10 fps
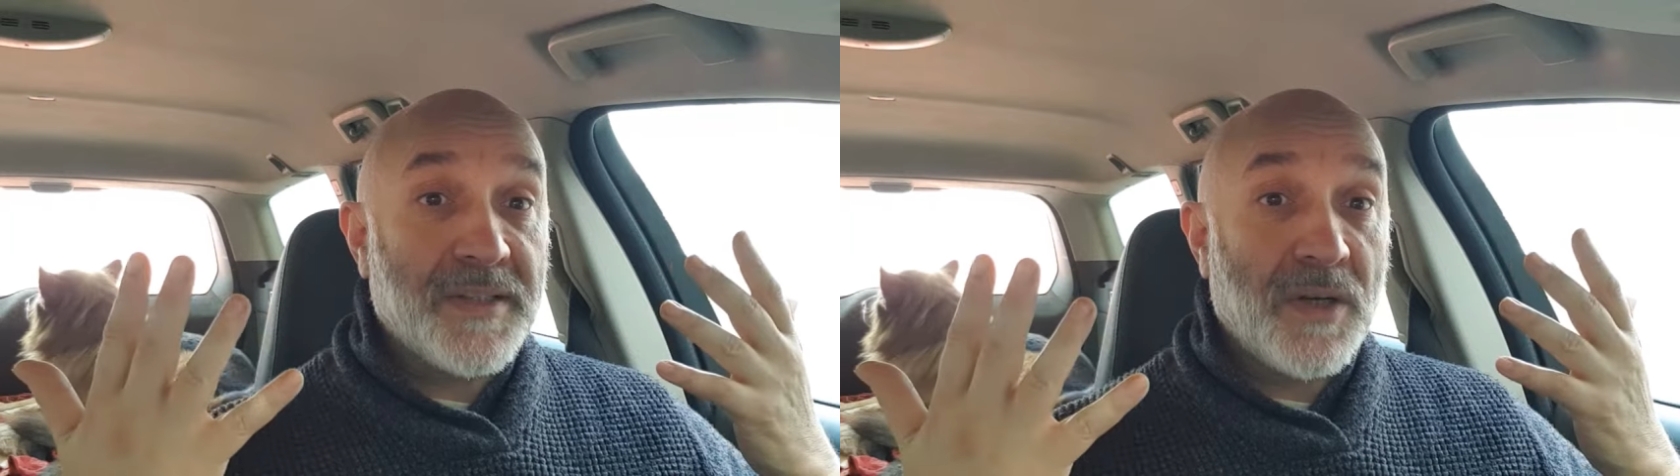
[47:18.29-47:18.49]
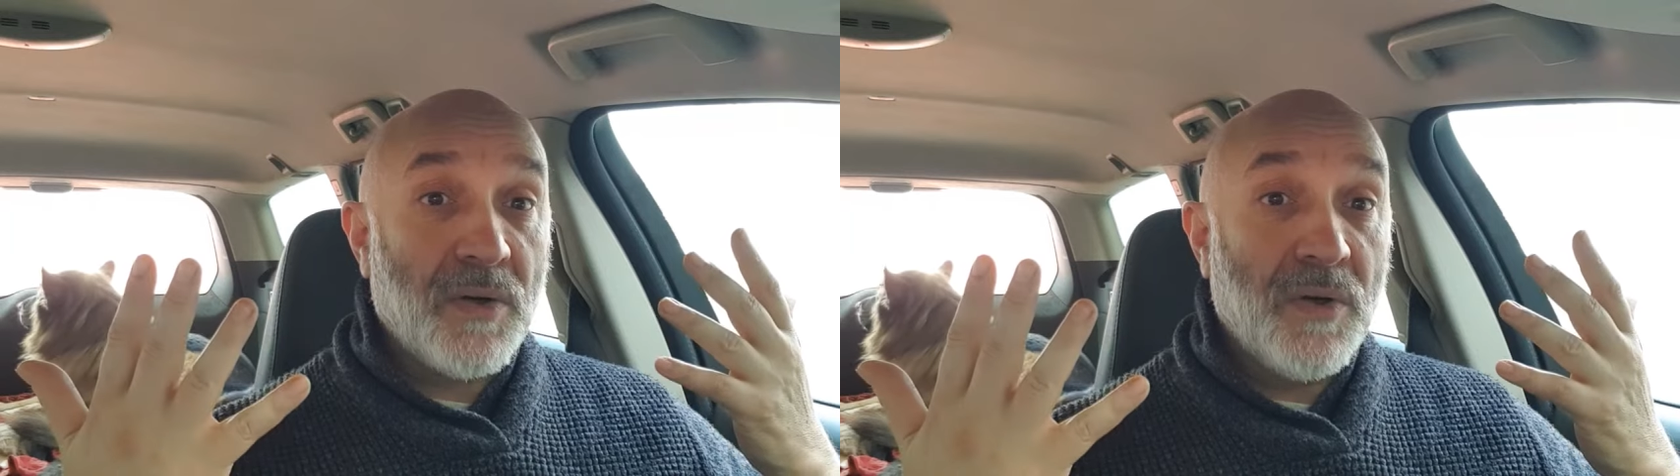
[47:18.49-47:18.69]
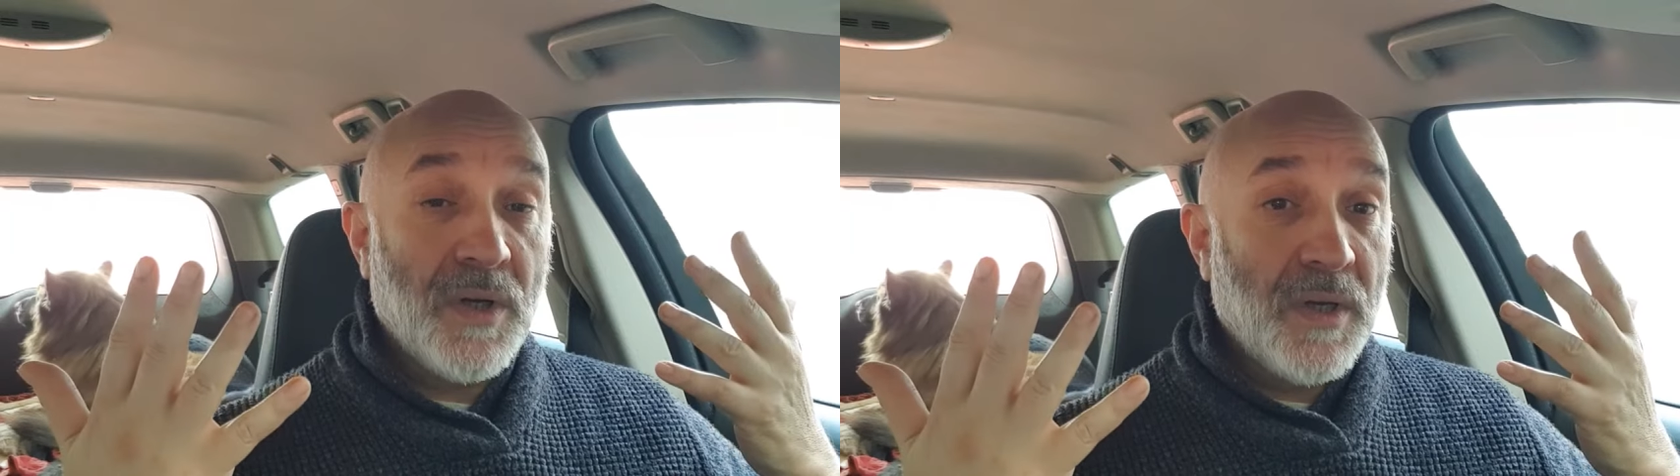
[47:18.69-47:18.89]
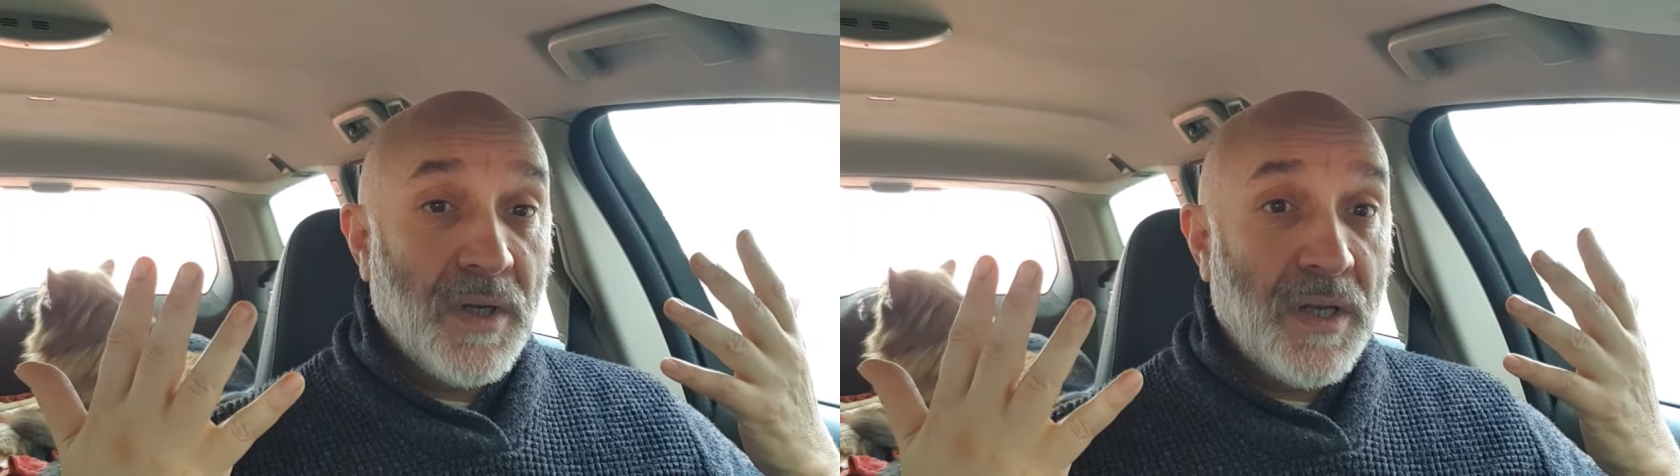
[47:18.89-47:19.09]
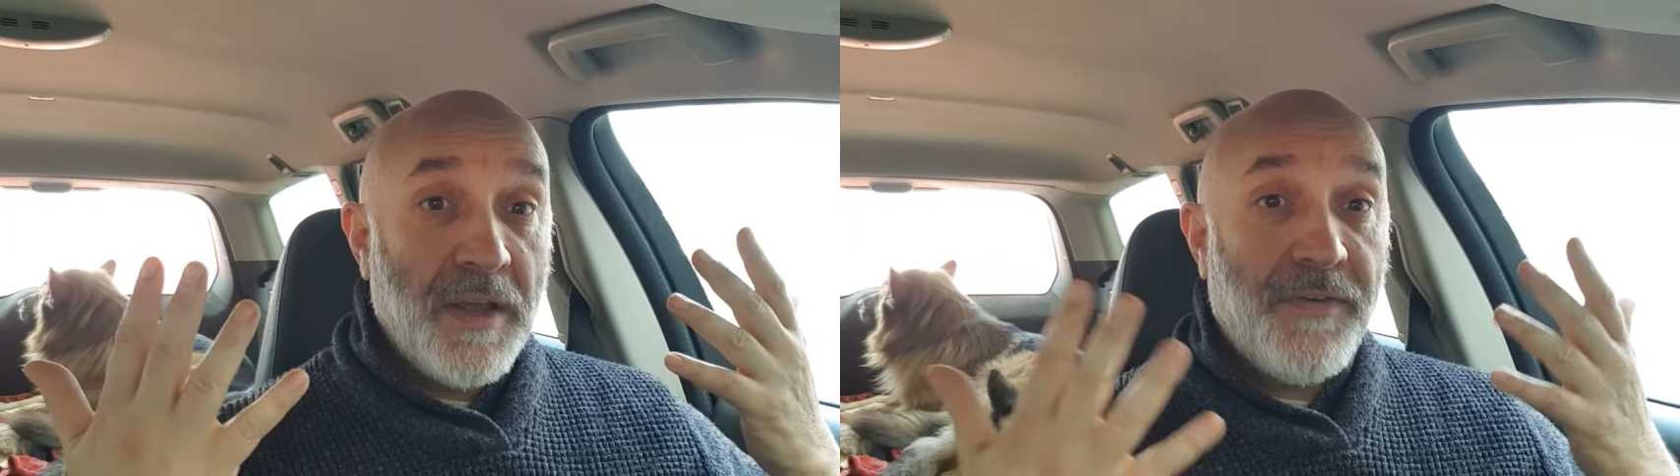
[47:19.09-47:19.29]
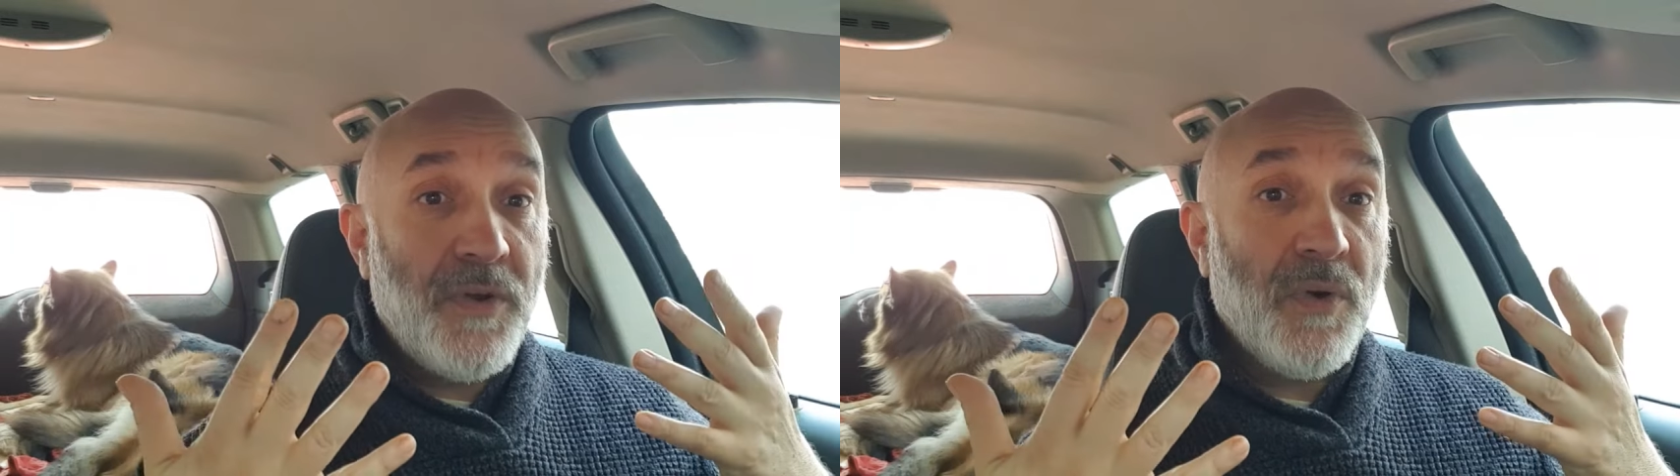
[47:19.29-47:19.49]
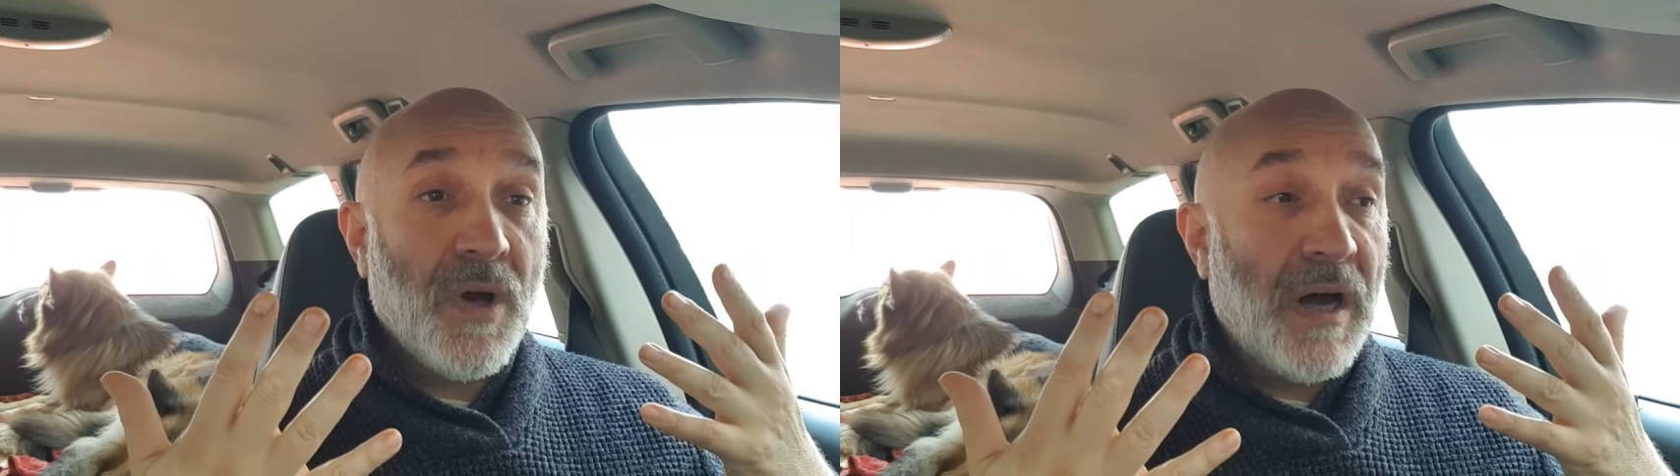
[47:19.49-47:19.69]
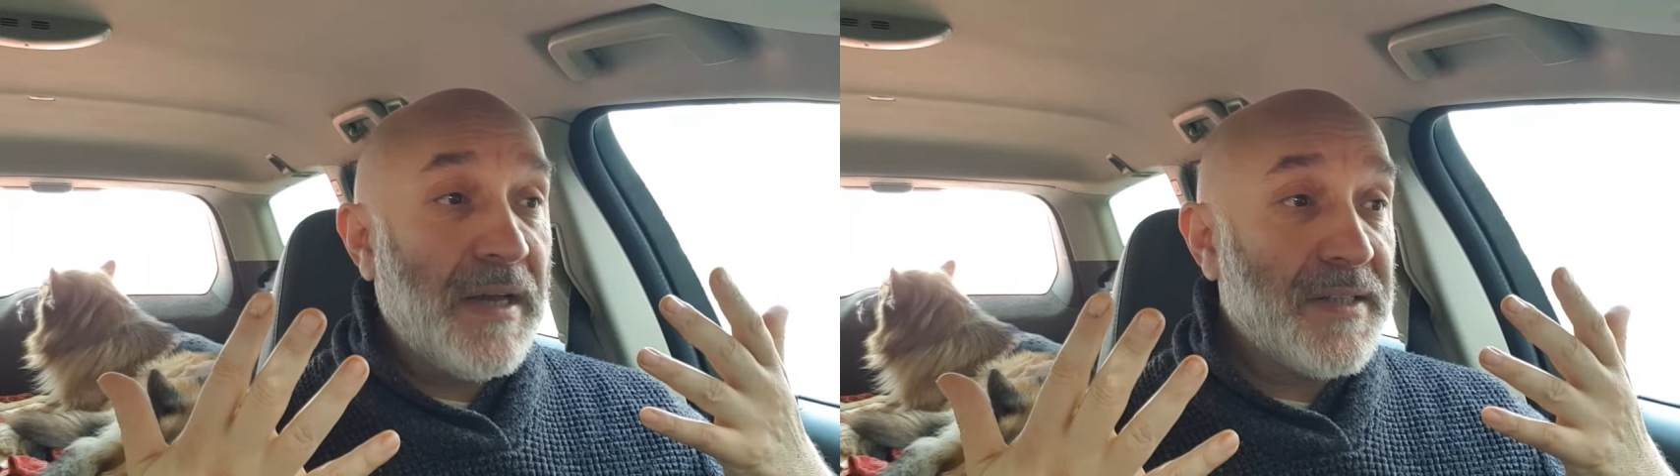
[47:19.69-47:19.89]
So if you
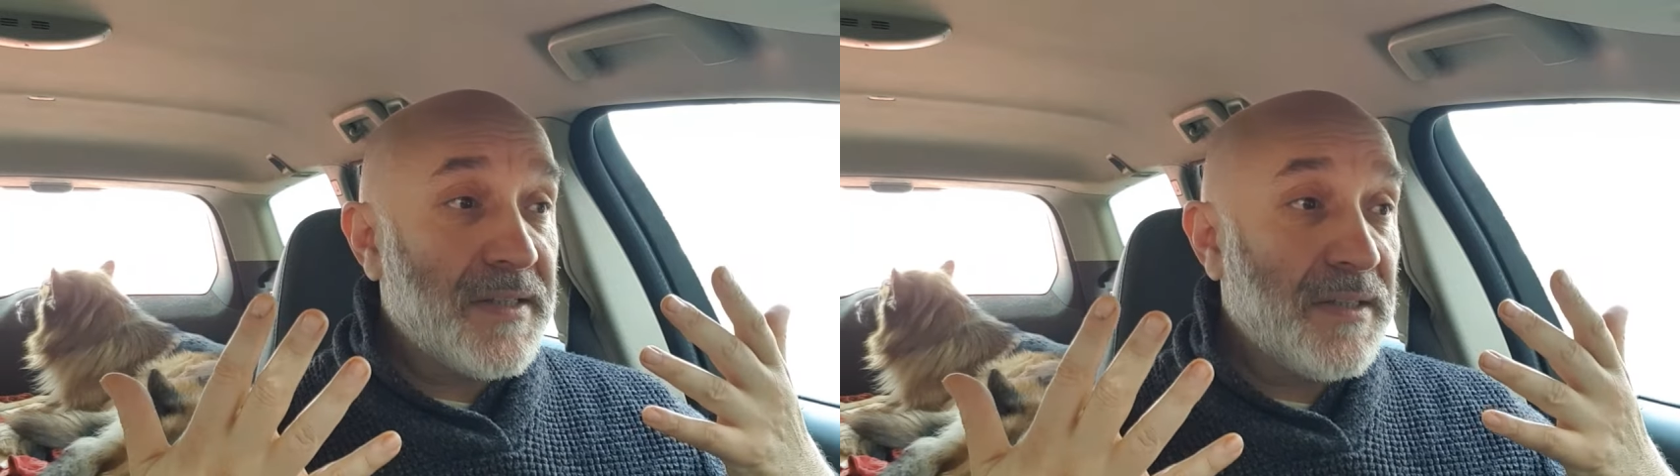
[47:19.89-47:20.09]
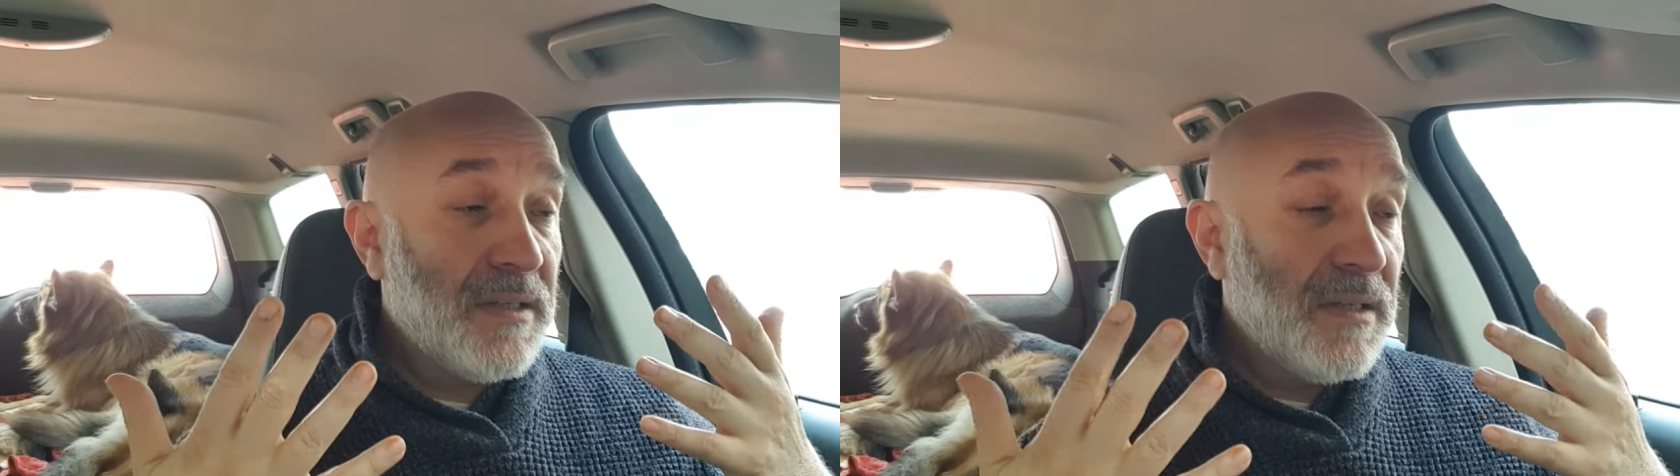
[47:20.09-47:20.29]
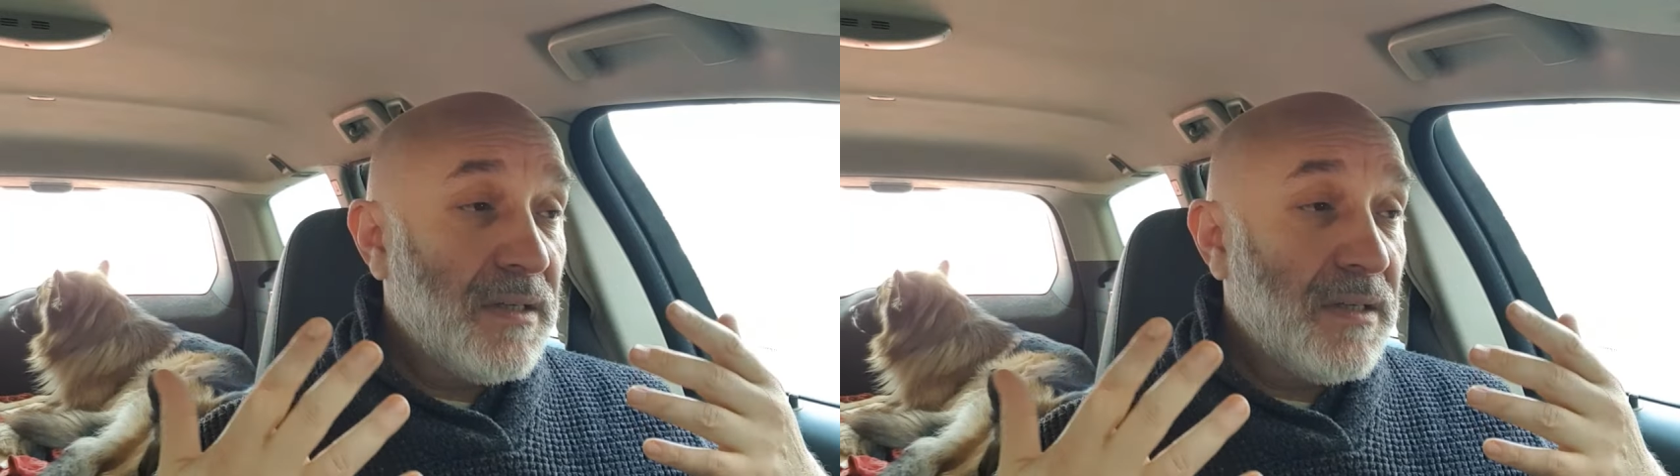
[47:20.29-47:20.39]
guys,